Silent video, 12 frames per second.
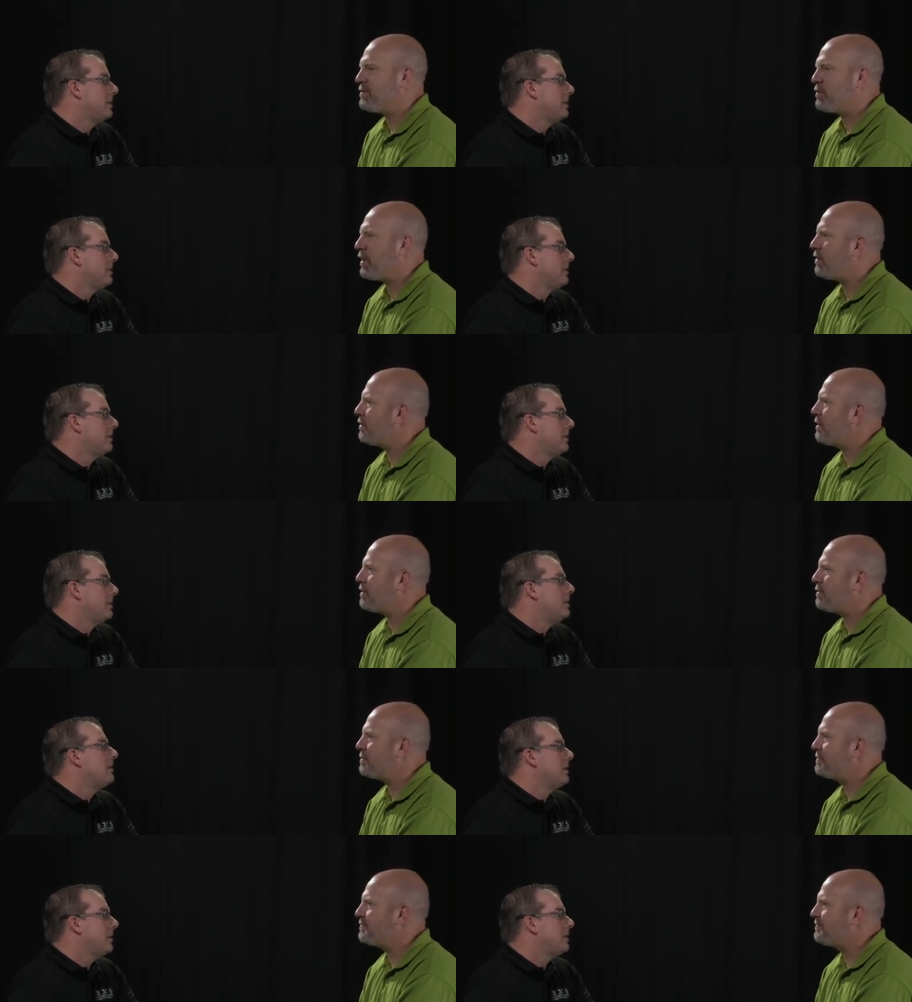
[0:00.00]
Speaker 1: So I don't
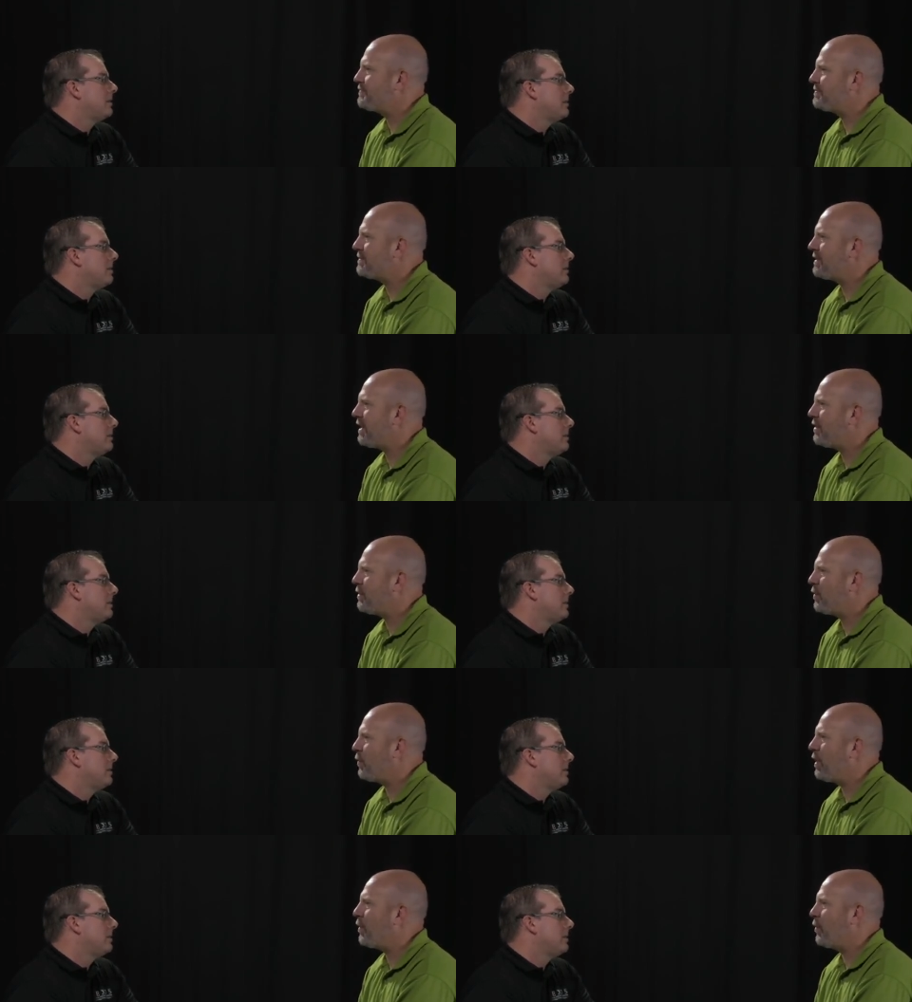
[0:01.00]
know. Yeah. I don't know
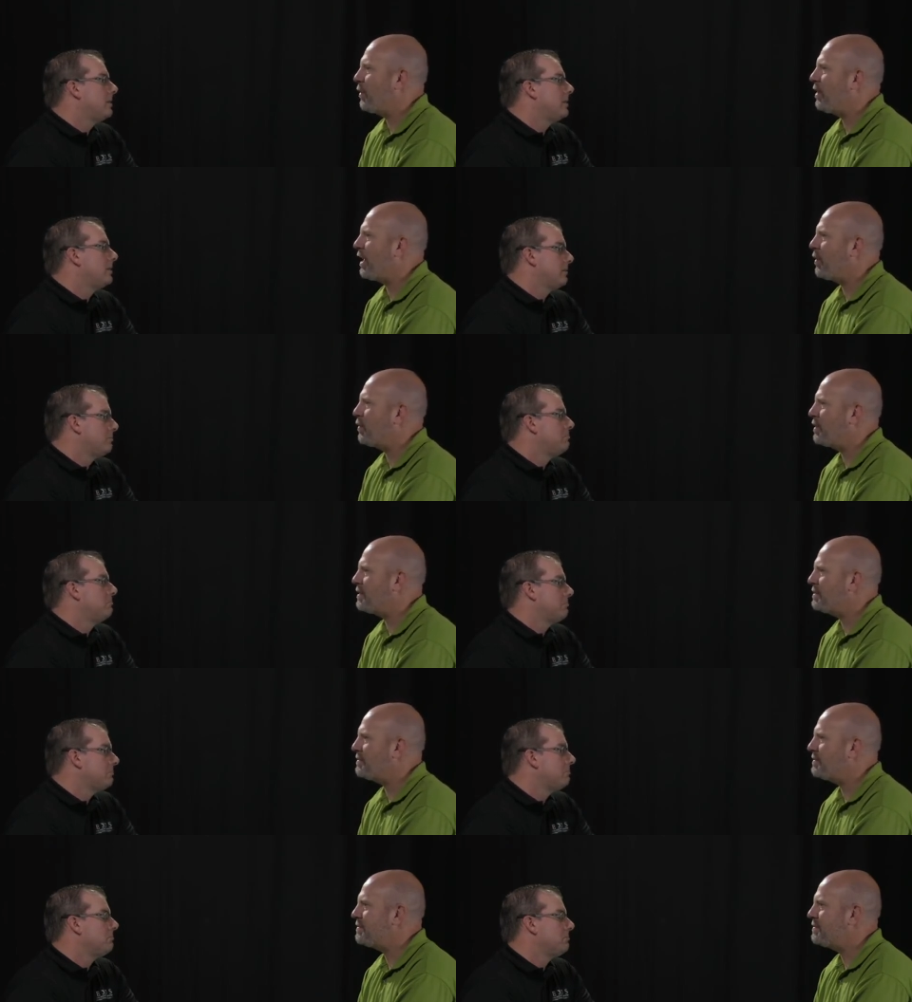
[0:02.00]
what word I would
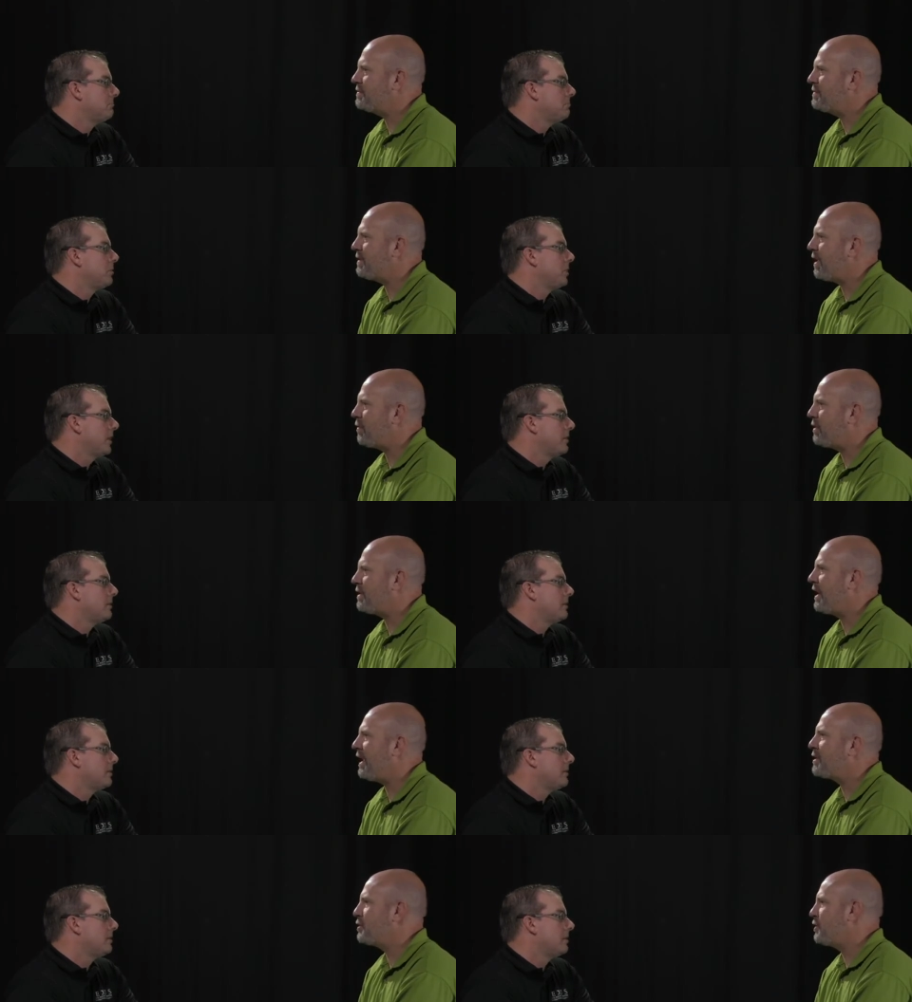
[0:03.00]
okay. I would
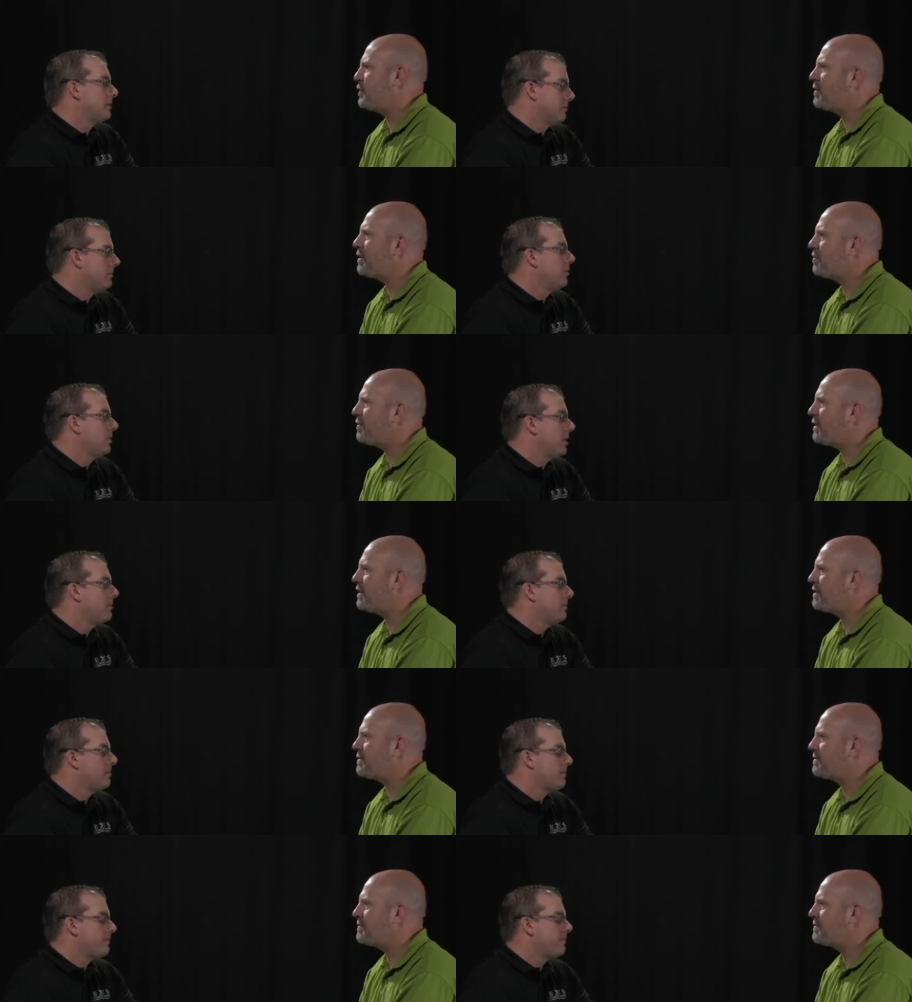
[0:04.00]
attach to it. Okay.
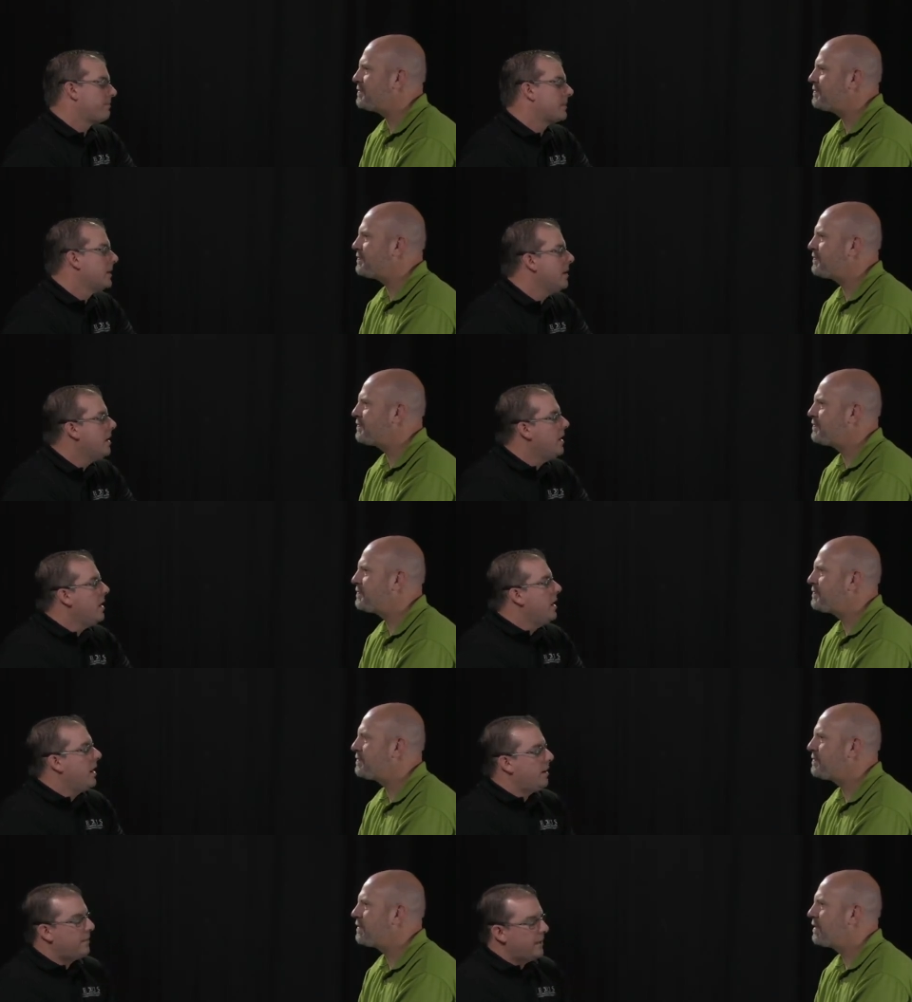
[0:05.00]

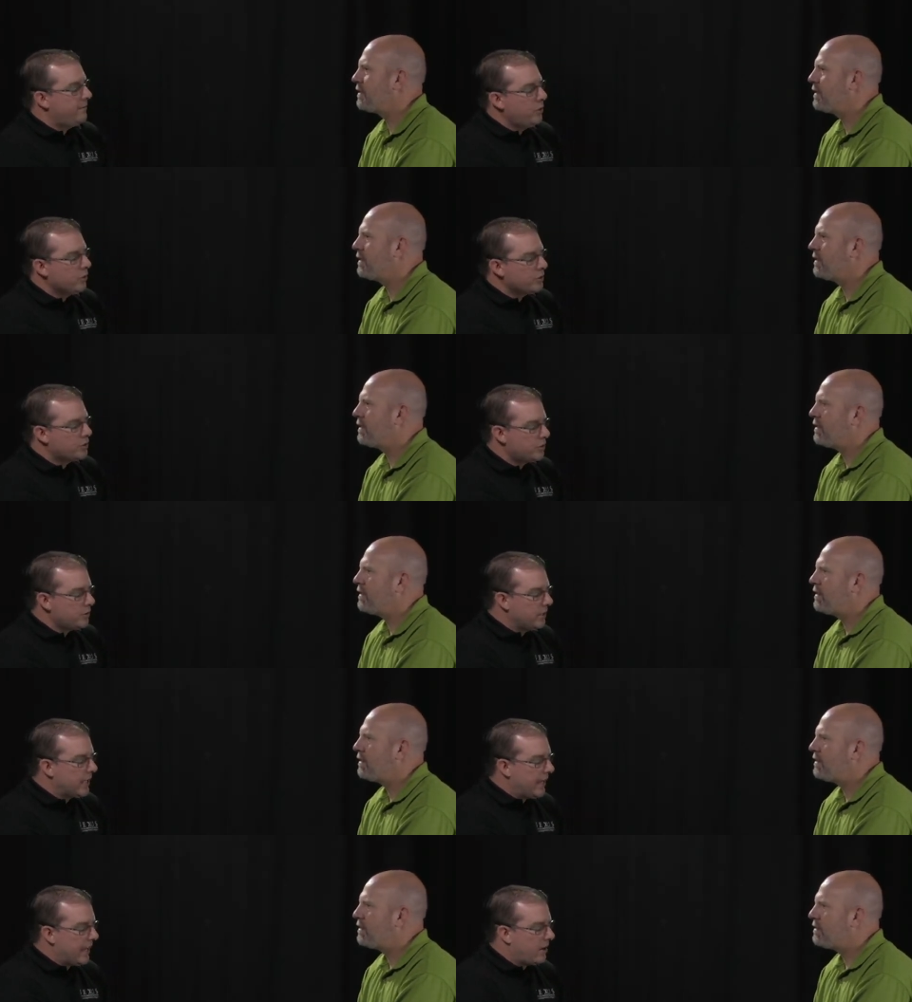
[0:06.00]
Speaker 2: Um, if you were to
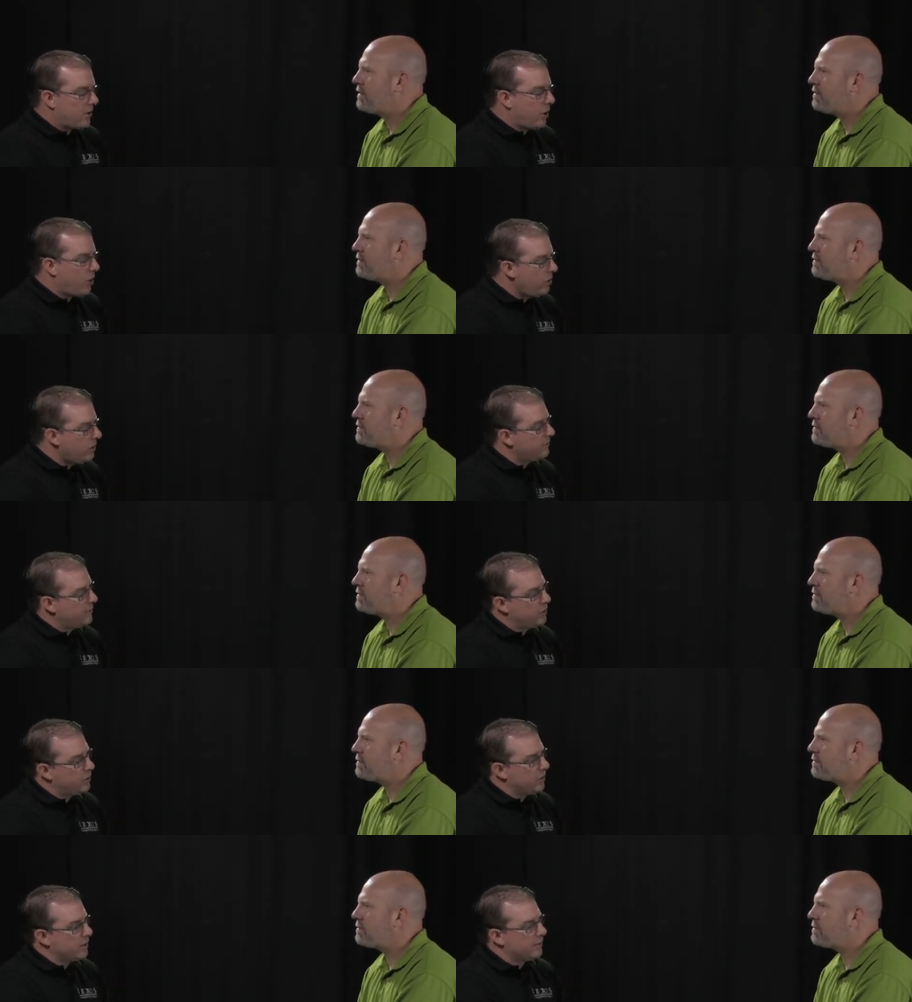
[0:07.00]
lay out all of
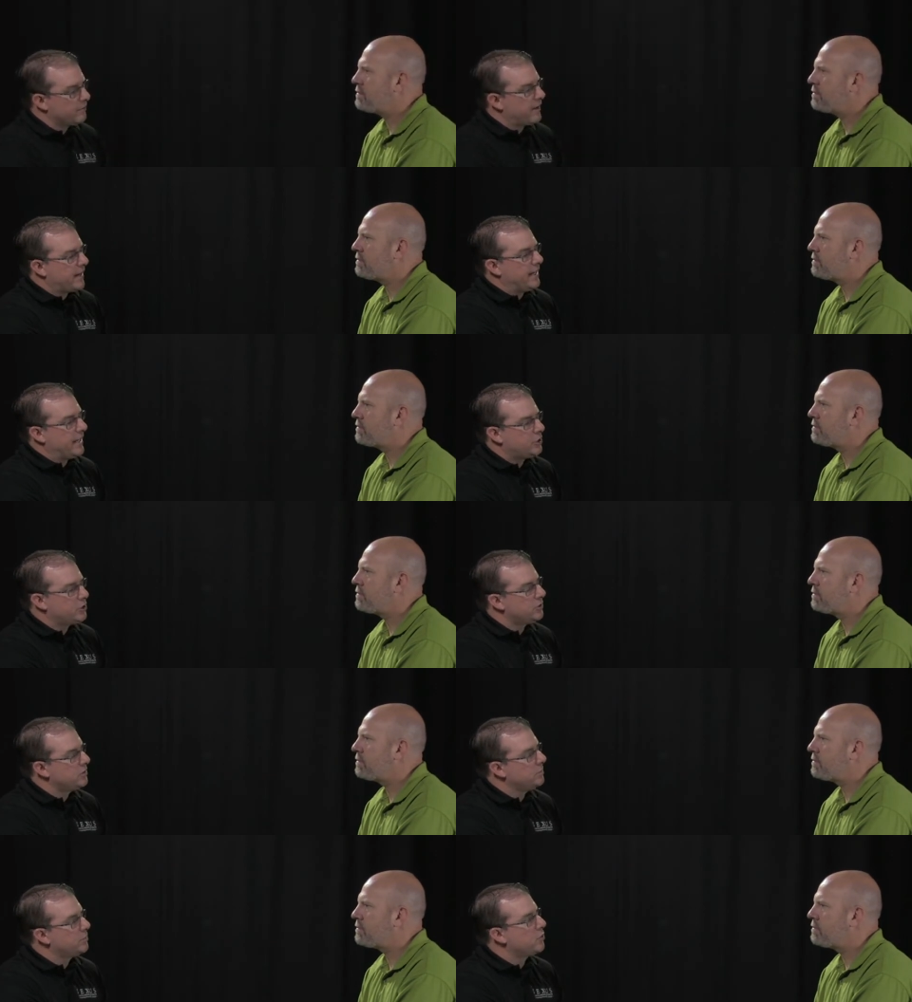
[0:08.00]
your
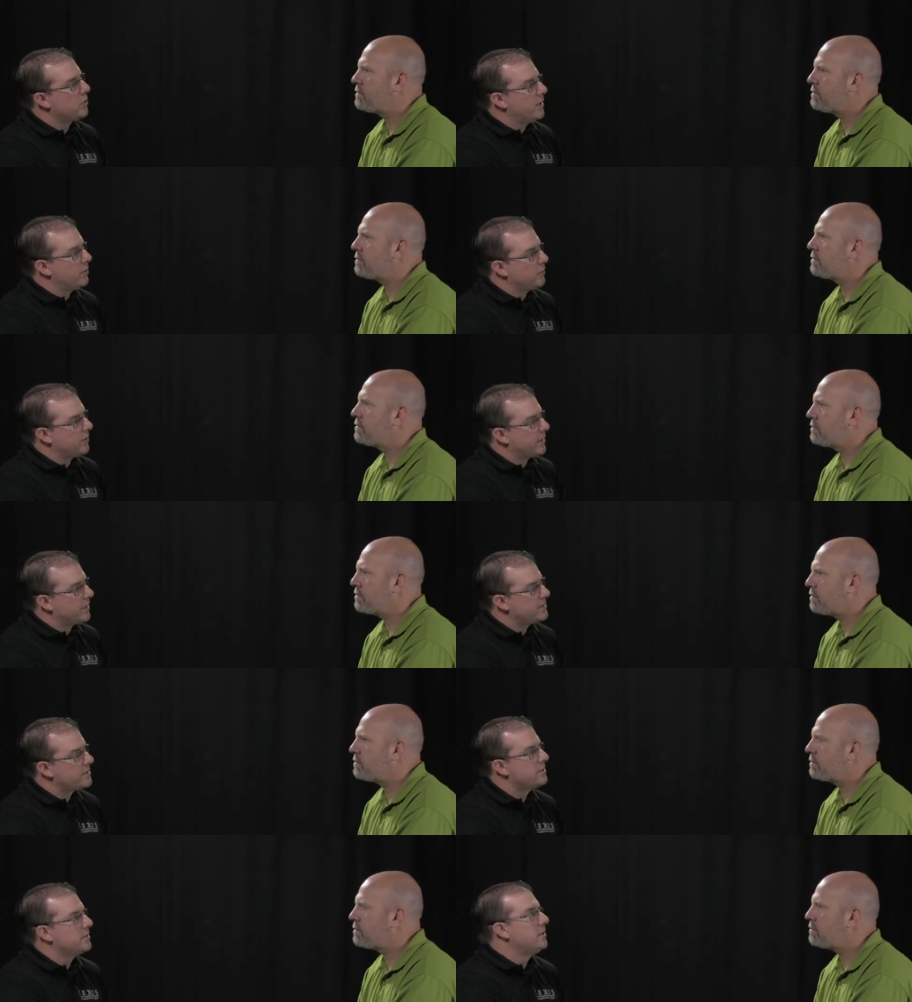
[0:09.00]
financial
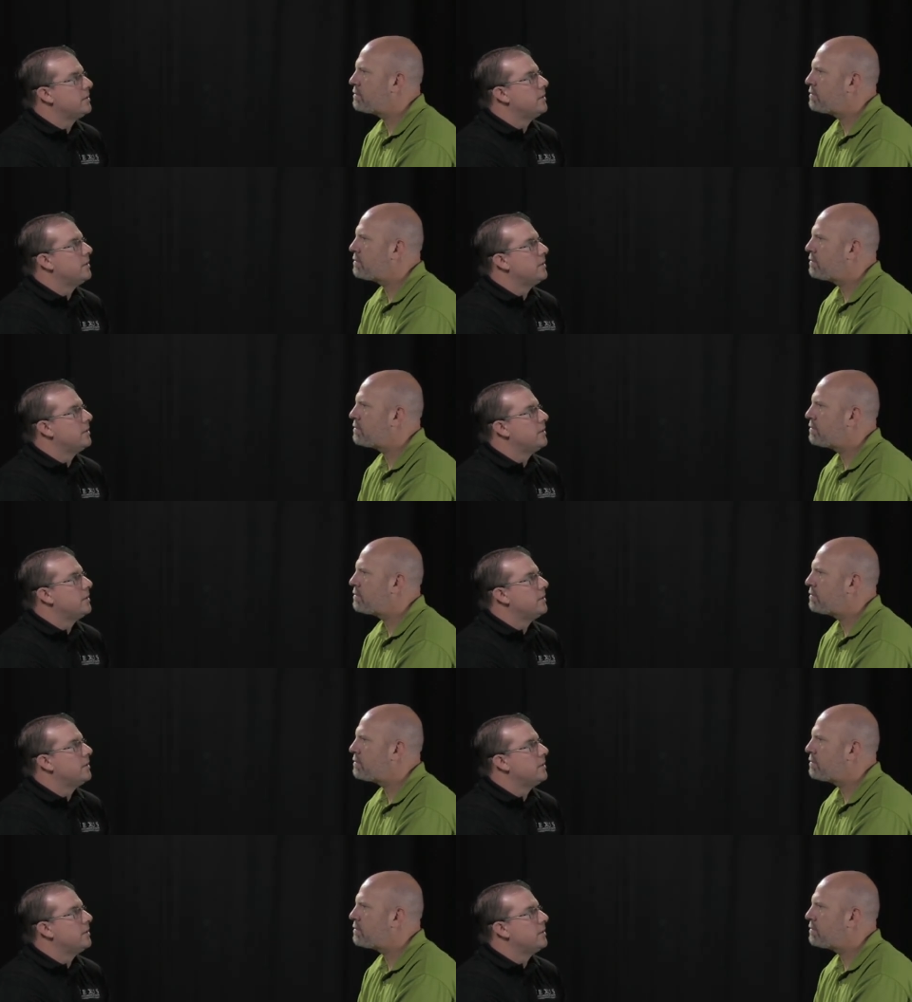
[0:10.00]
priorities,